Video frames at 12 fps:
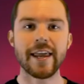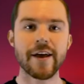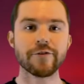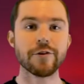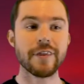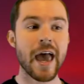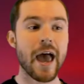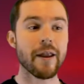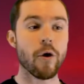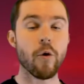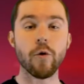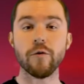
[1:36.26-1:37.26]
and after that
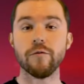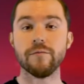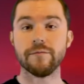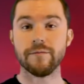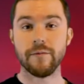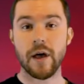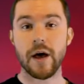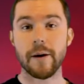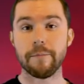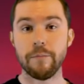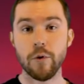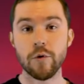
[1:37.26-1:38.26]
whole
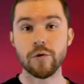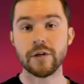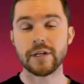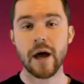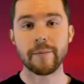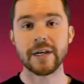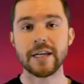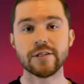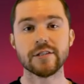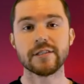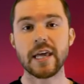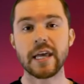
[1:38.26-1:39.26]
pool and nomination